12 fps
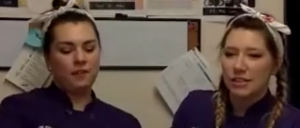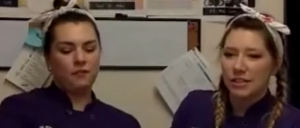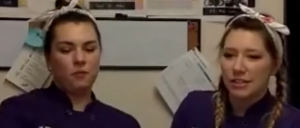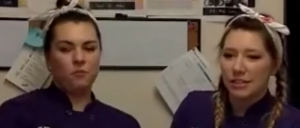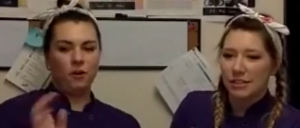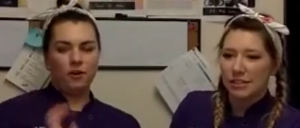Speaker 1: a
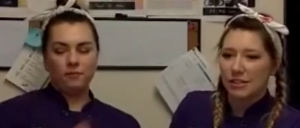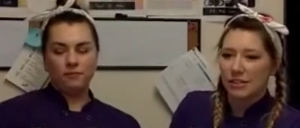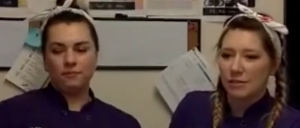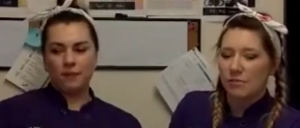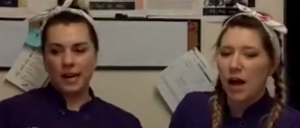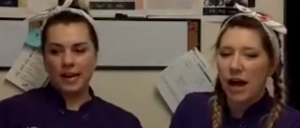few more
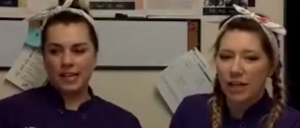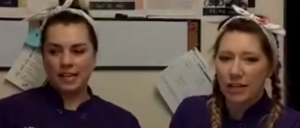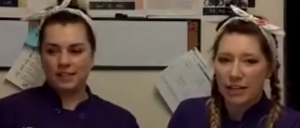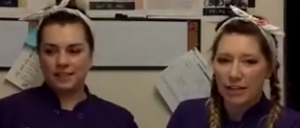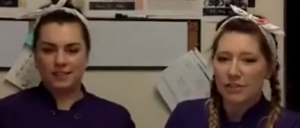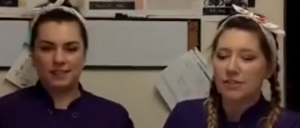pine, pine
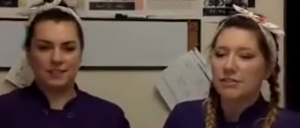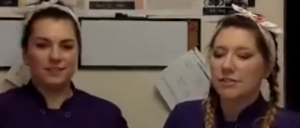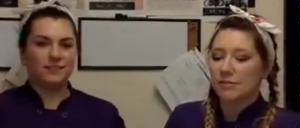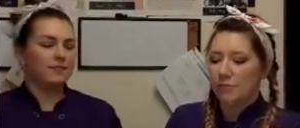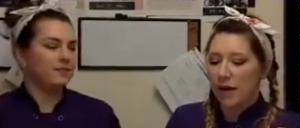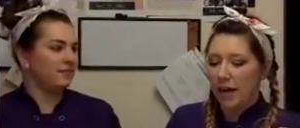
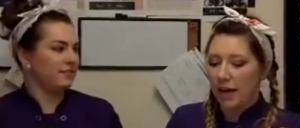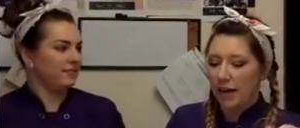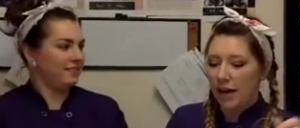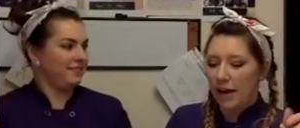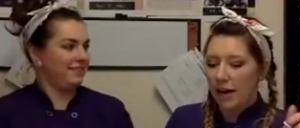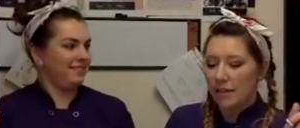
Speaker 2: needles. But
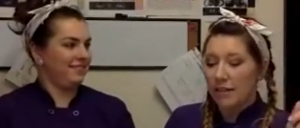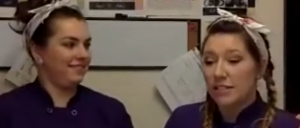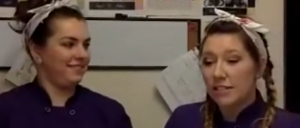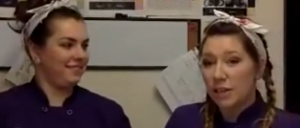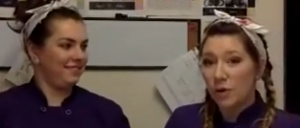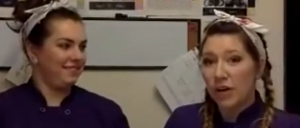uh, this
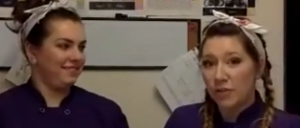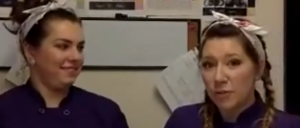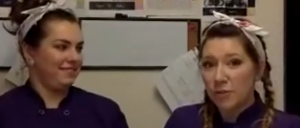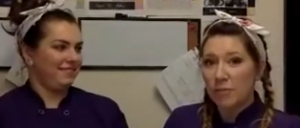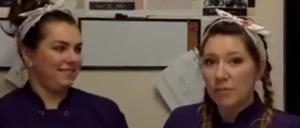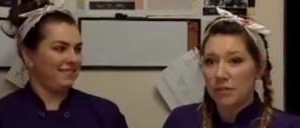year, quite a few
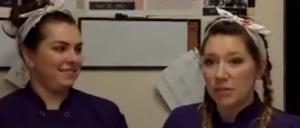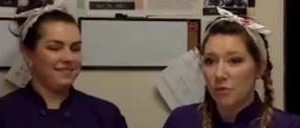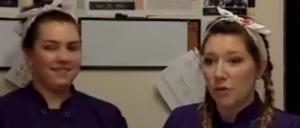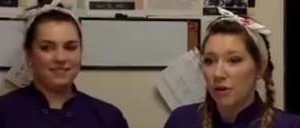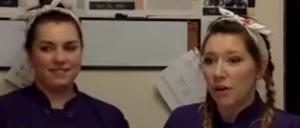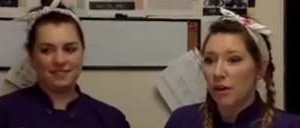people did
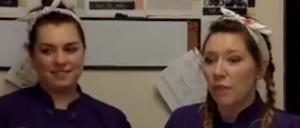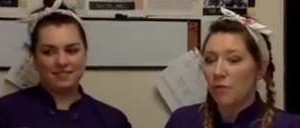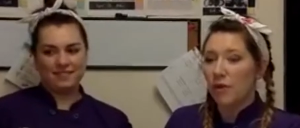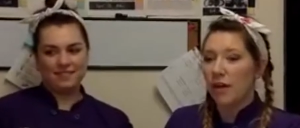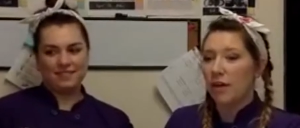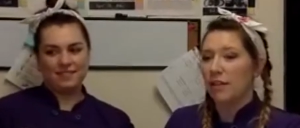order it
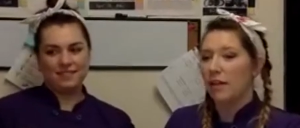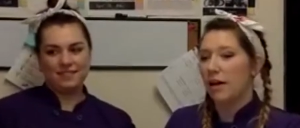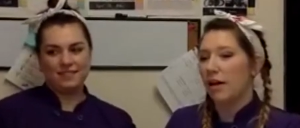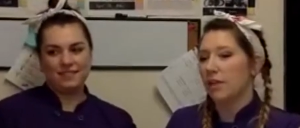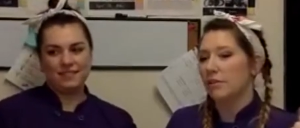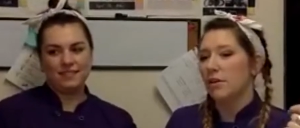with
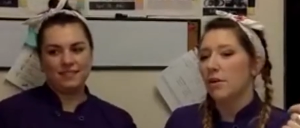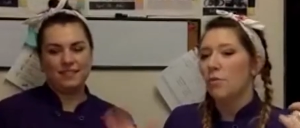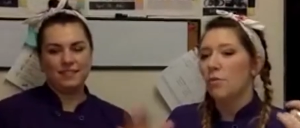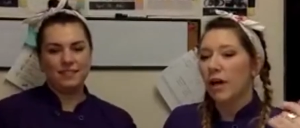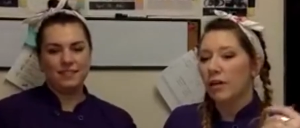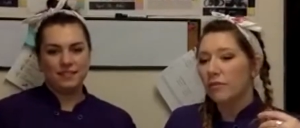uh,
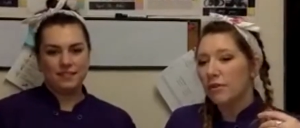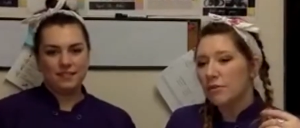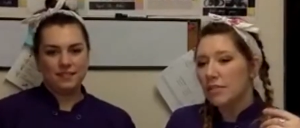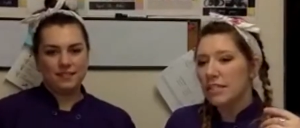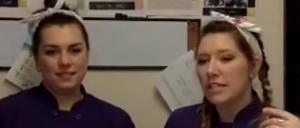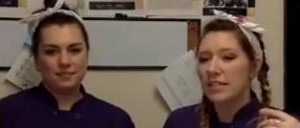white
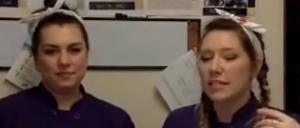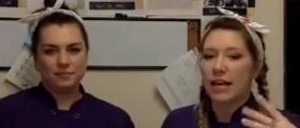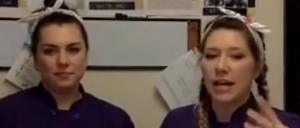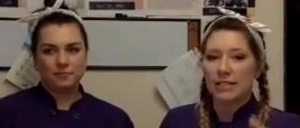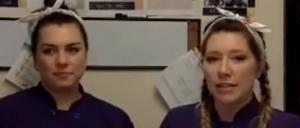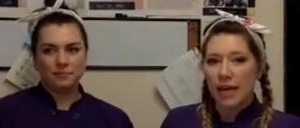roses, and it
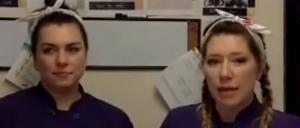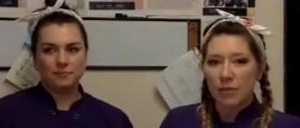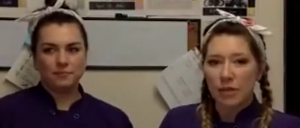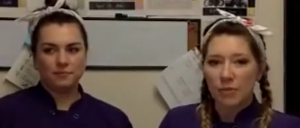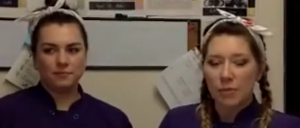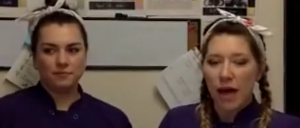has a cable
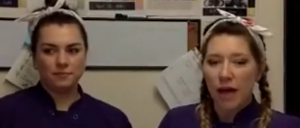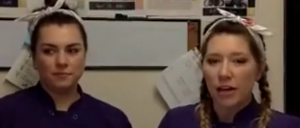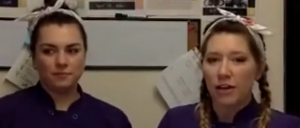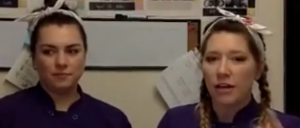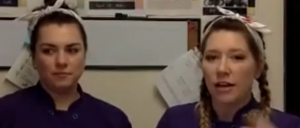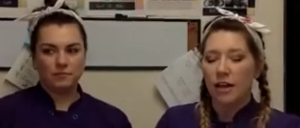knit
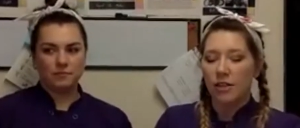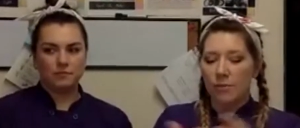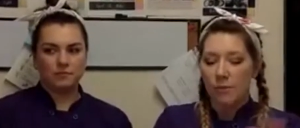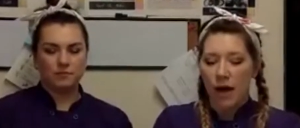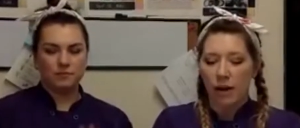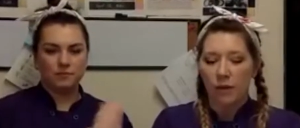pattern. And on the
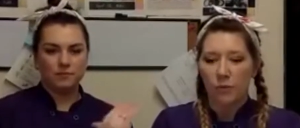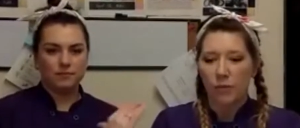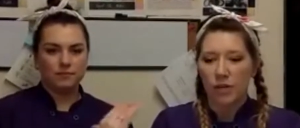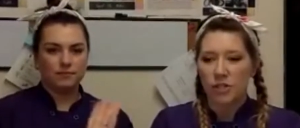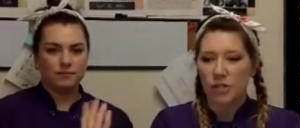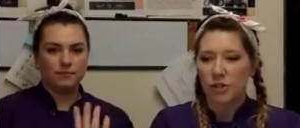bottom,
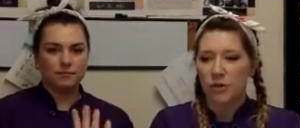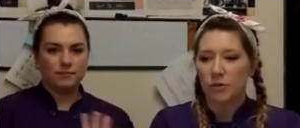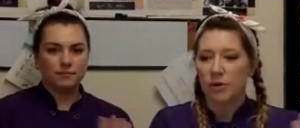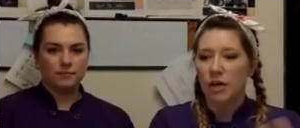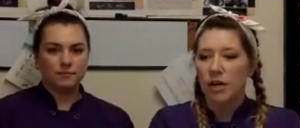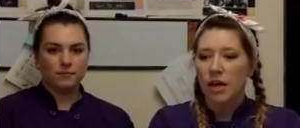we
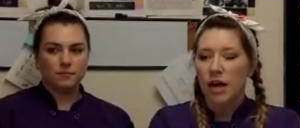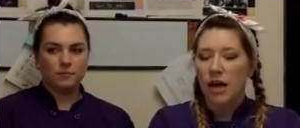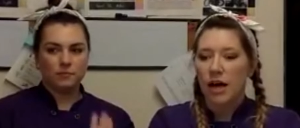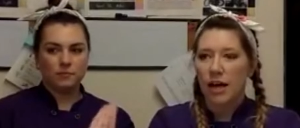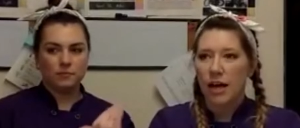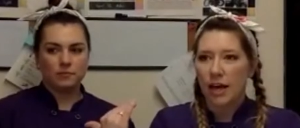do
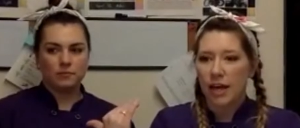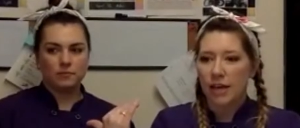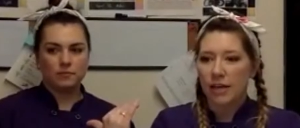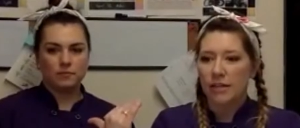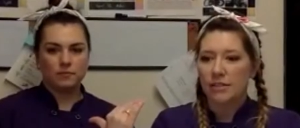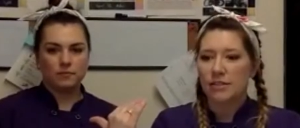a
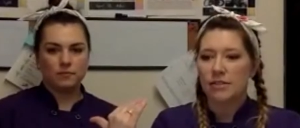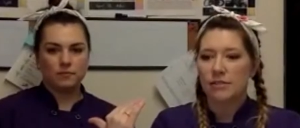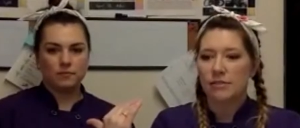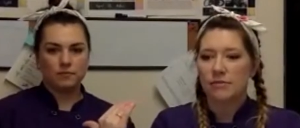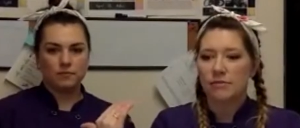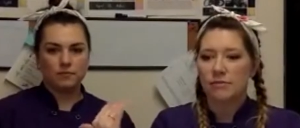hand.
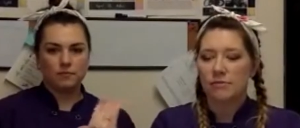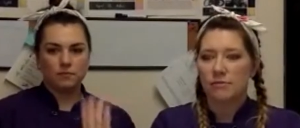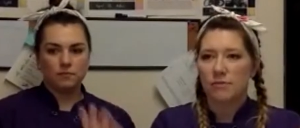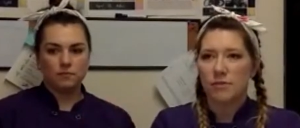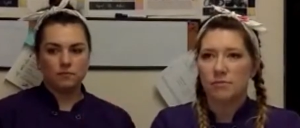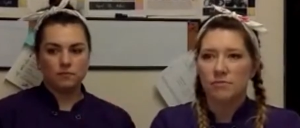
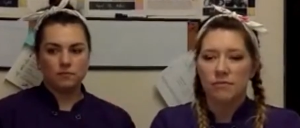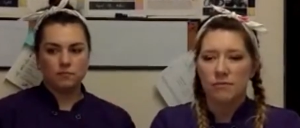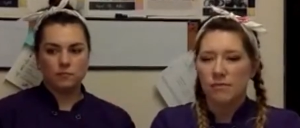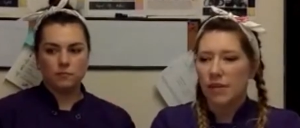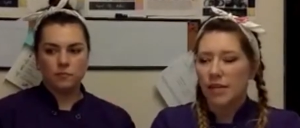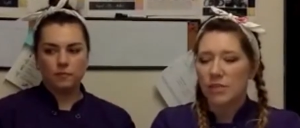
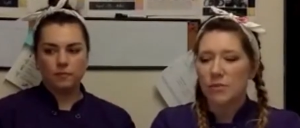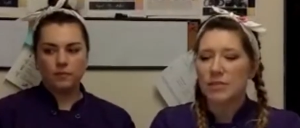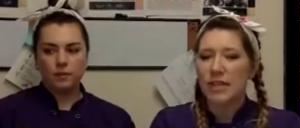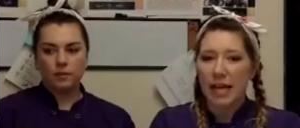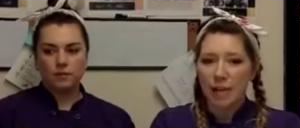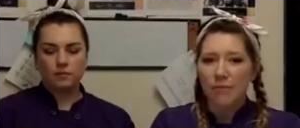It's
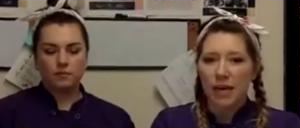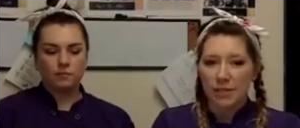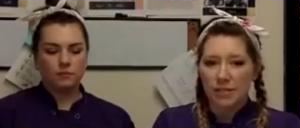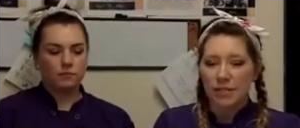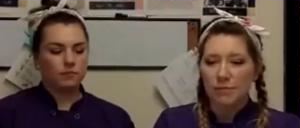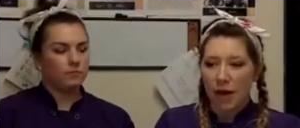almost hand
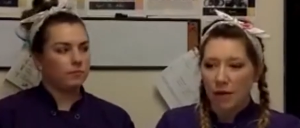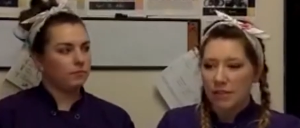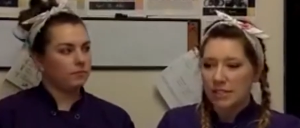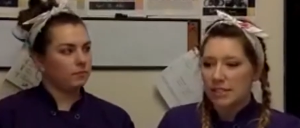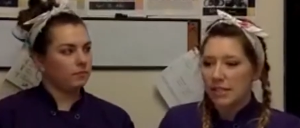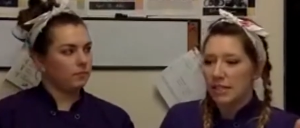painted
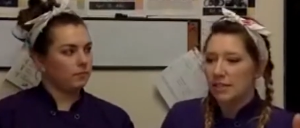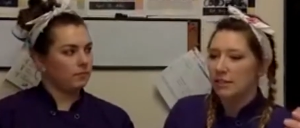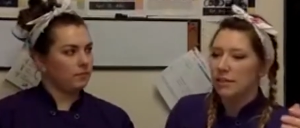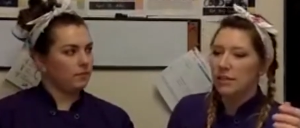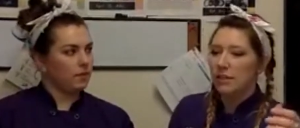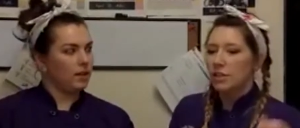mountain scene
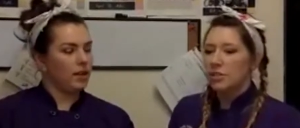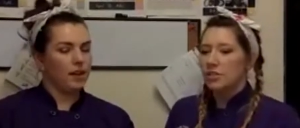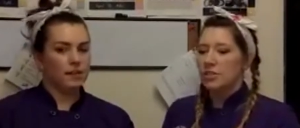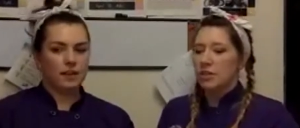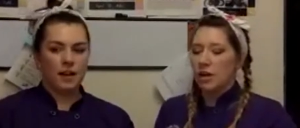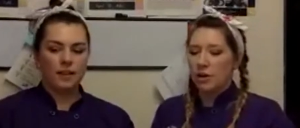
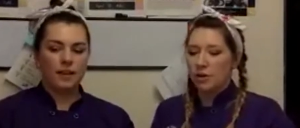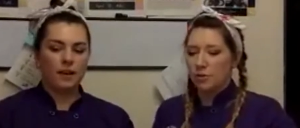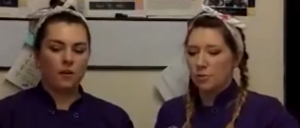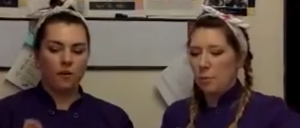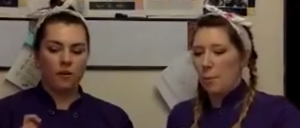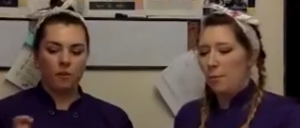yeah, so kind of
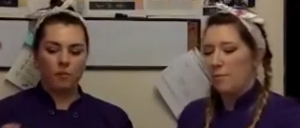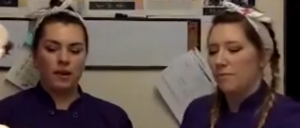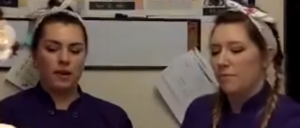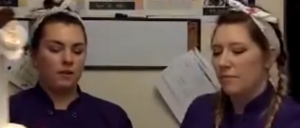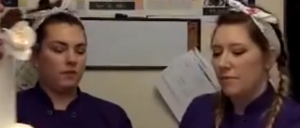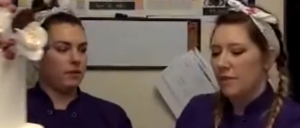like
Speaker 1: oil
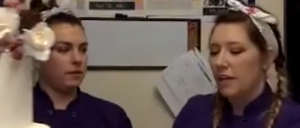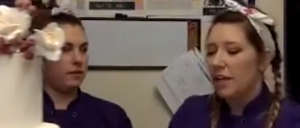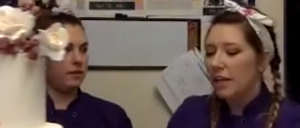paint with a